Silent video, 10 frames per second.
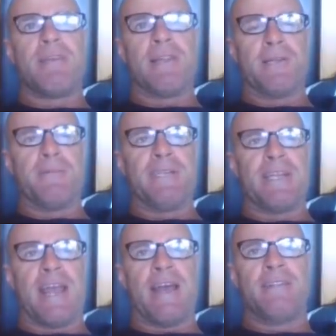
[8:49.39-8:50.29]
a little
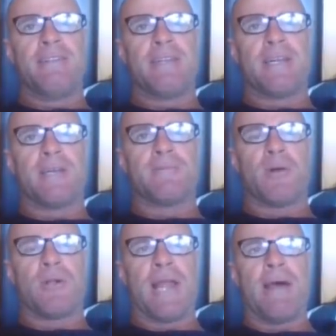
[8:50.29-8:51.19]
bit down
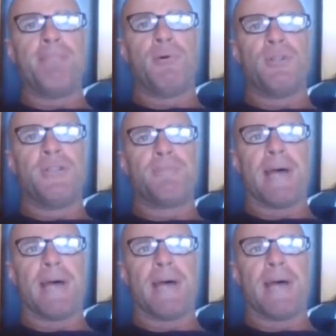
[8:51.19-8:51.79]
on output,